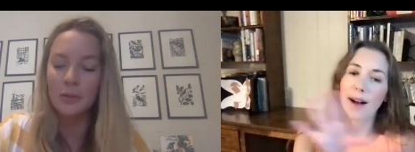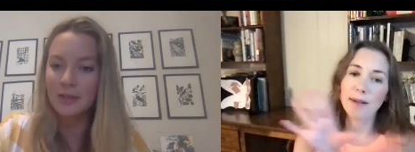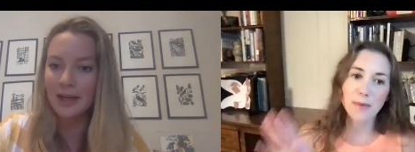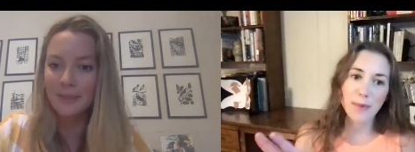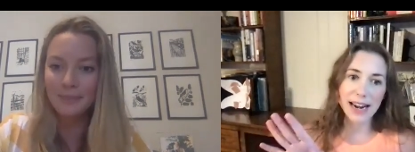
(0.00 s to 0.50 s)
Speaker 1: um,
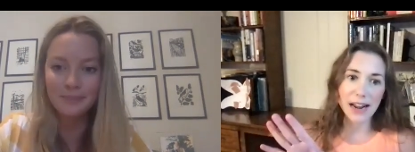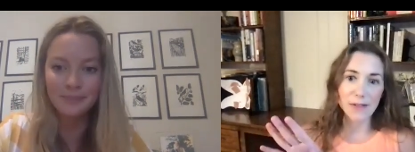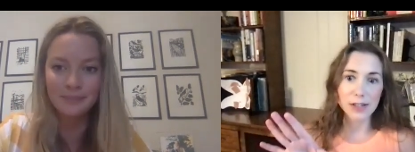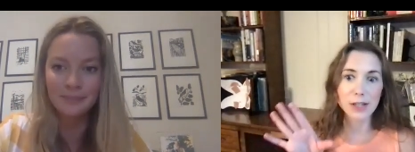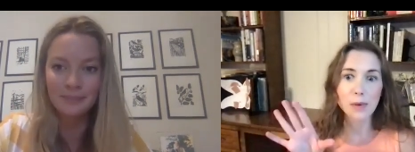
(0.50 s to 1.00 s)
mm-hmm. whatever.
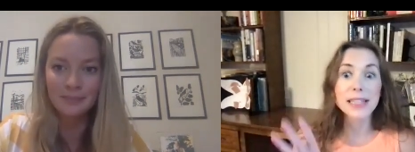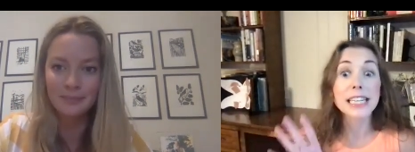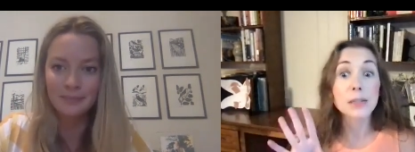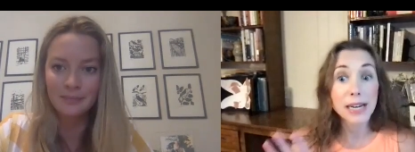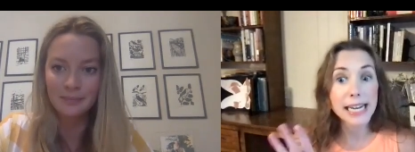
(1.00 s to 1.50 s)
So, but this
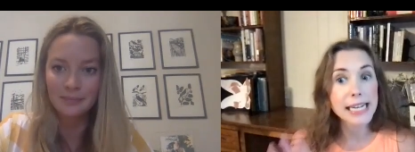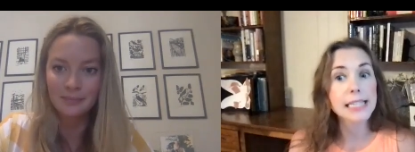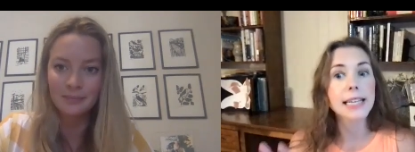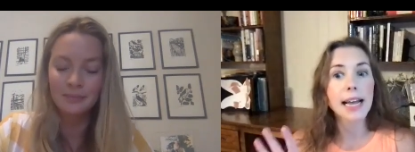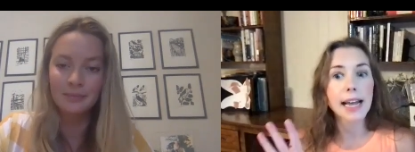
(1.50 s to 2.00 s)
one is
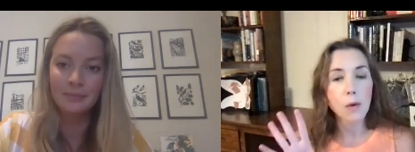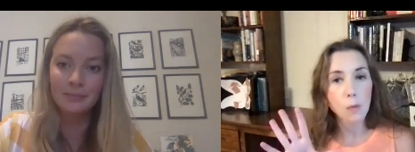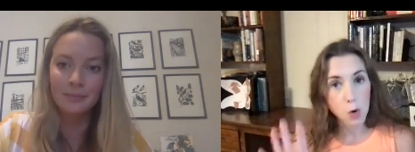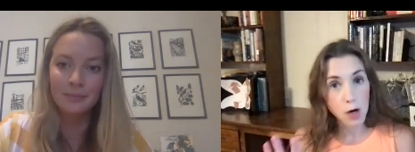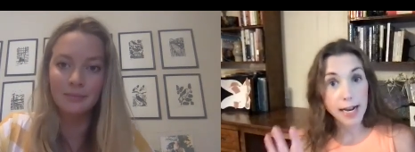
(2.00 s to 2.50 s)
a
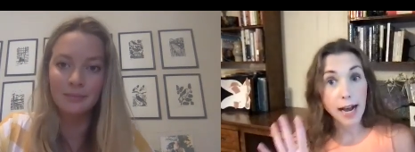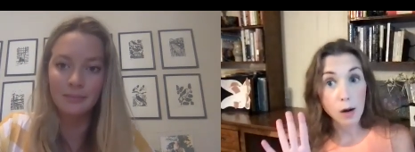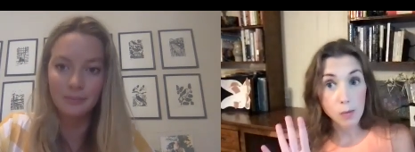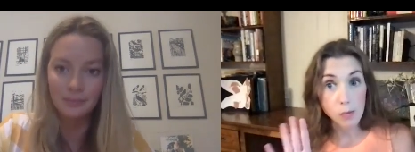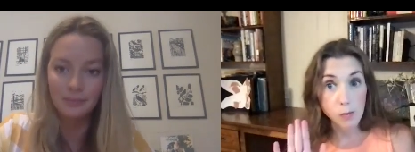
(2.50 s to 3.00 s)
workout
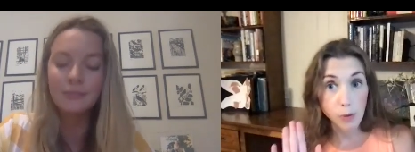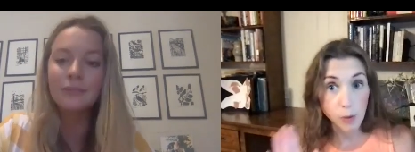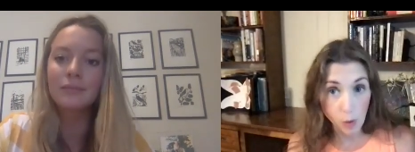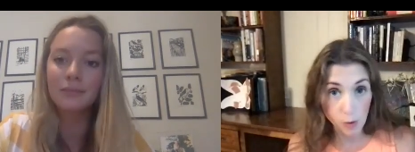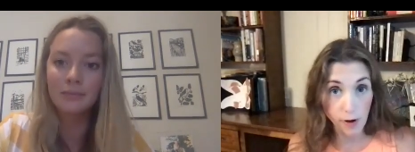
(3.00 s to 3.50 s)

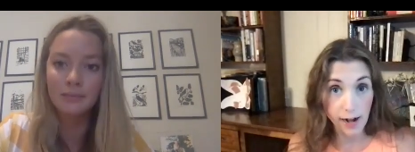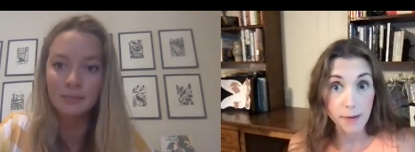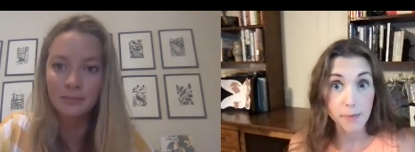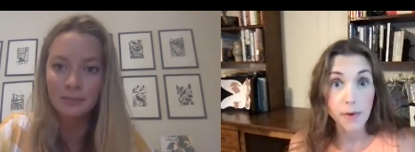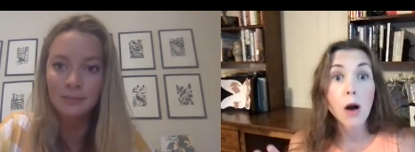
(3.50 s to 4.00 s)

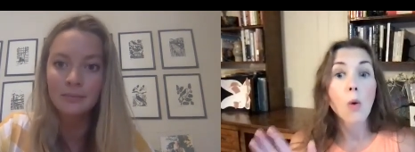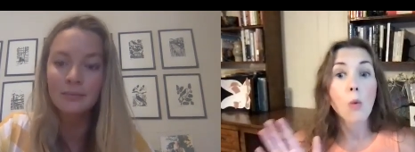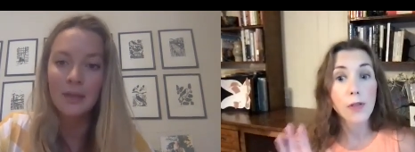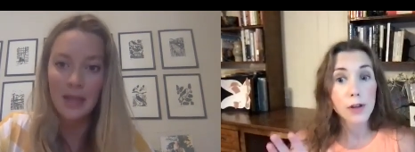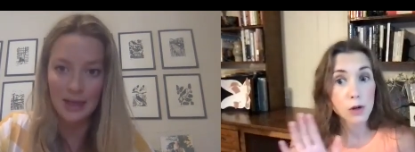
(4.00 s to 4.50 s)
program
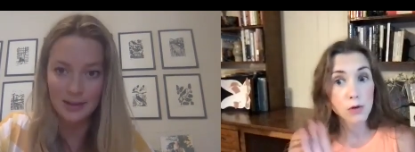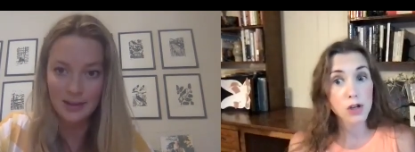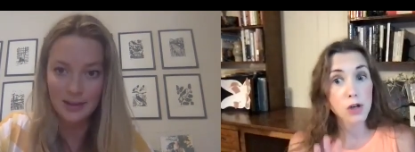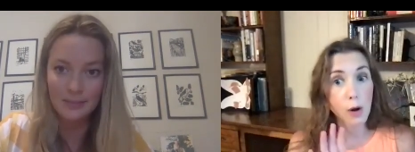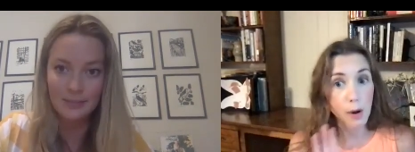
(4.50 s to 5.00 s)
with yeah. a
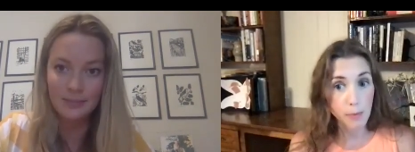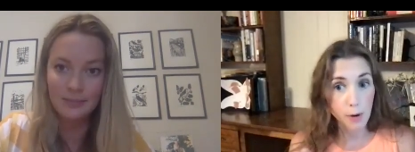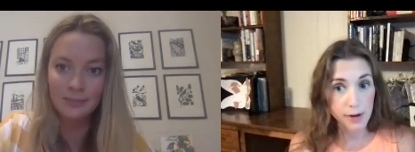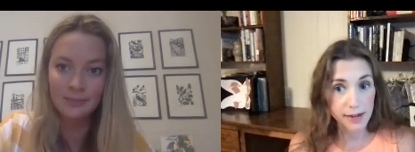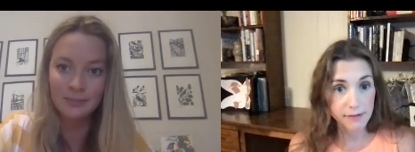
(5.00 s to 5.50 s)
nutritional
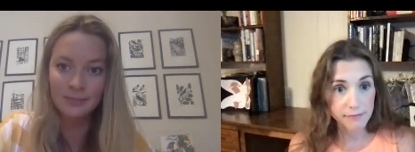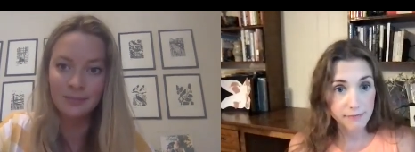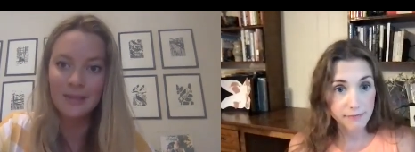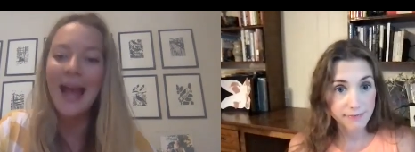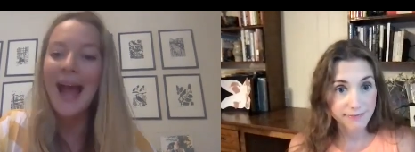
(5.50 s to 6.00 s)
component
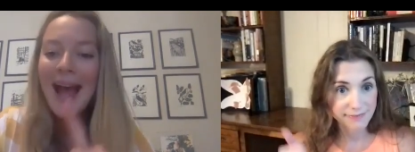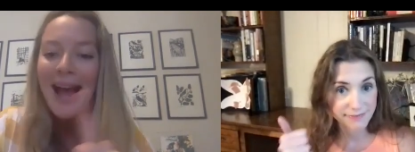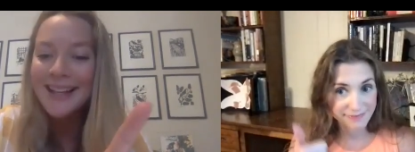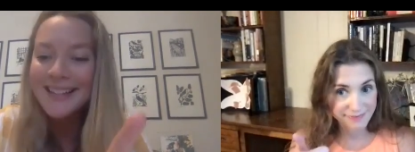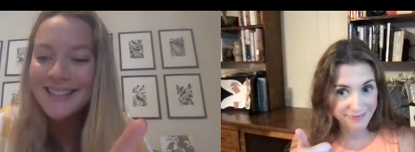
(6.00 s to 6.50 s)

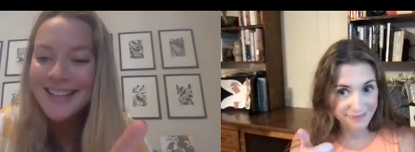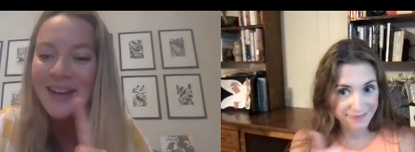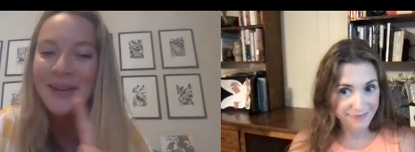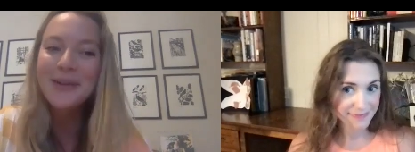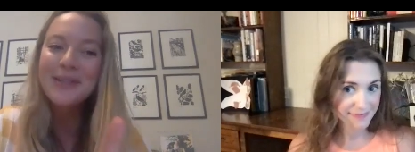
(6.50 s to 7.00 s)
Speaker 2: and it
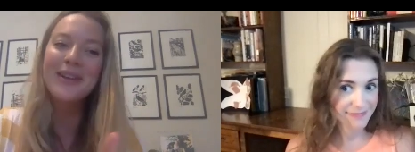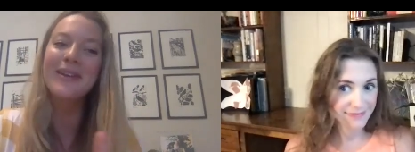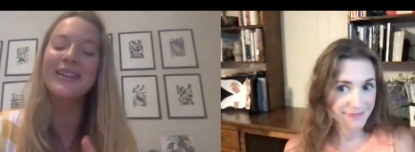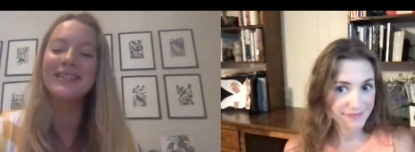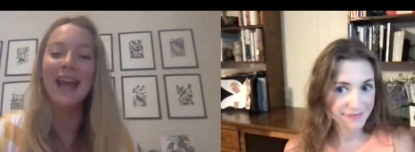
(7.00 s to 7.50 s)
also
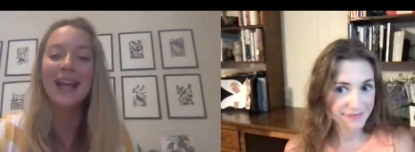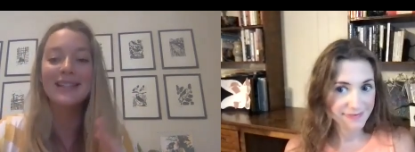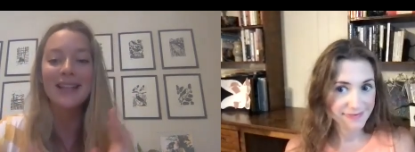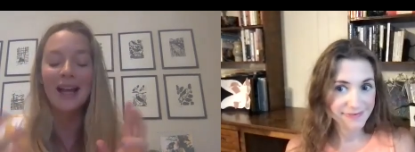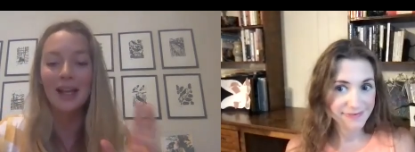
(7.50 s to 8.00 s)
contains
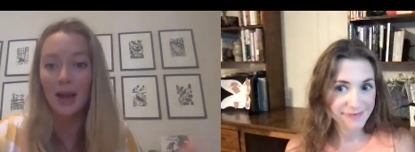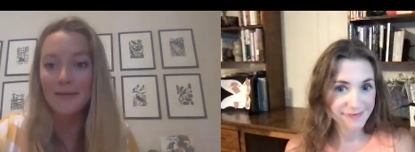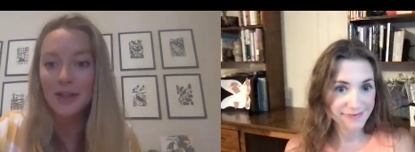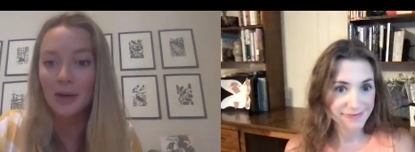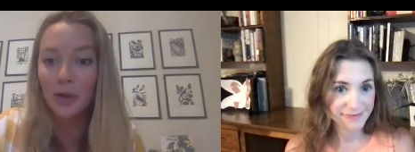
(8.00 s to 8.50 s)
a
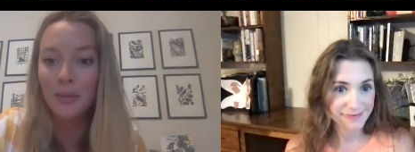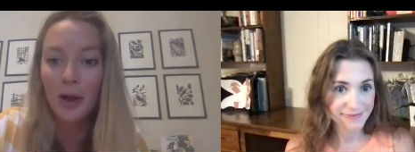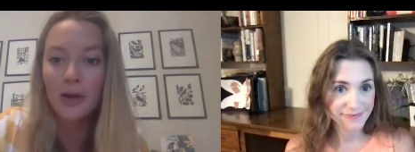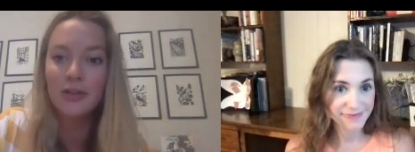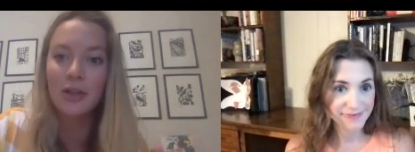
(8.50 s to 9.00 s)
lifestyle
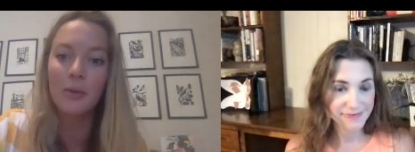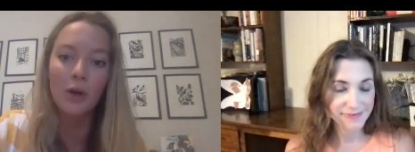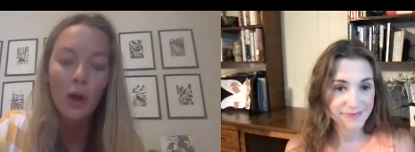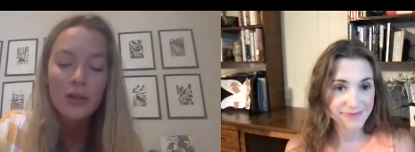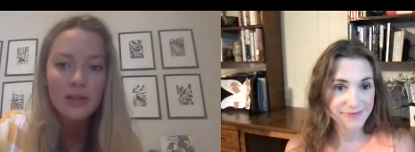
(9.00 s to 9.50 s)
component so
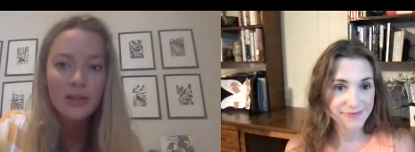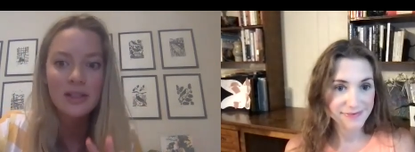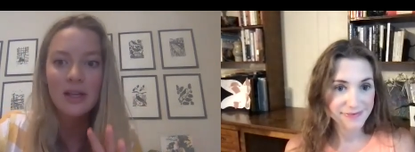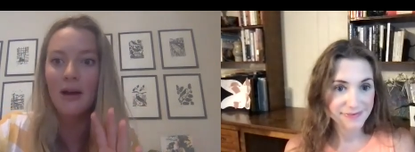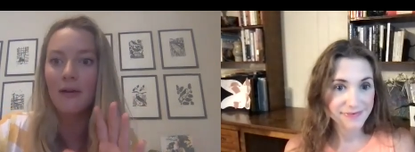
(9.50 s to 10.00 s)
lots and
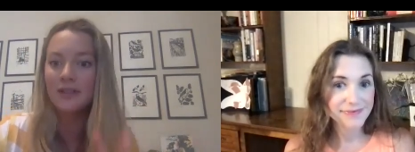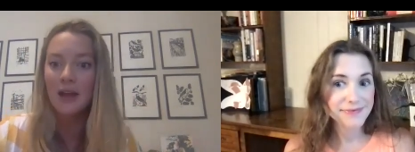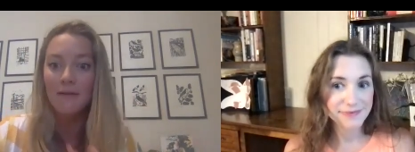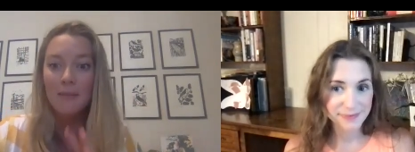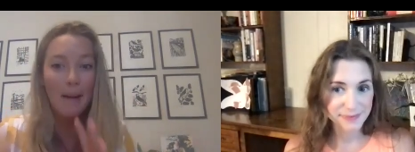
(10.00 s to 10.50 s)
stuff of stuff
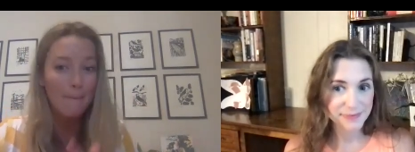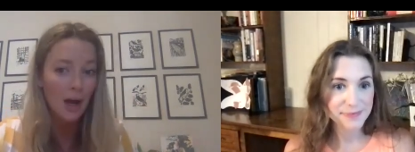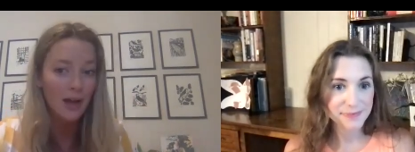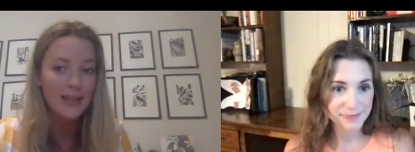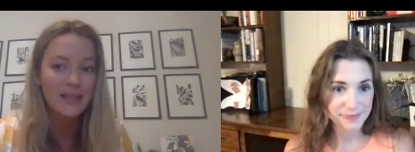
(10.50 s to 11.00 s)
about
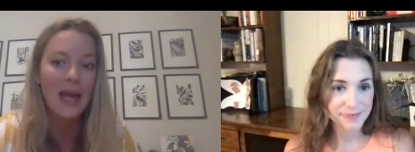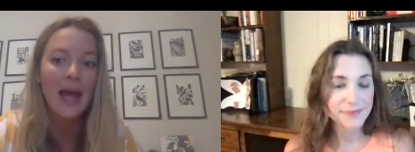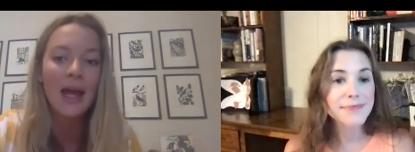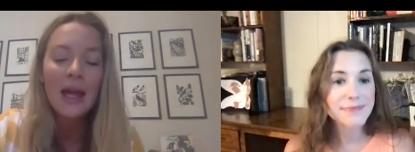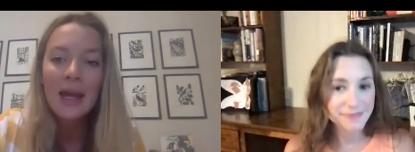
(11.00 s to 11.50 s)
mindset
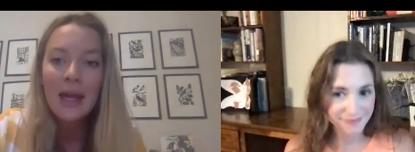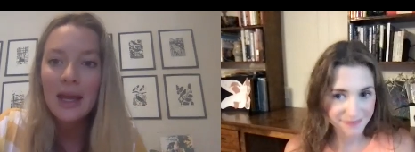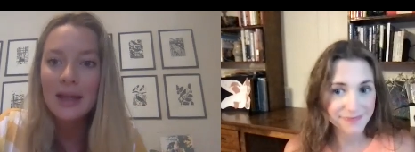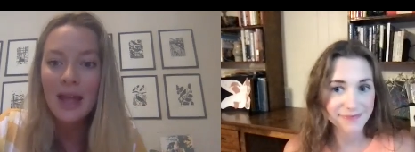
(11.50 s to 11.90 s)
mm-hmm. in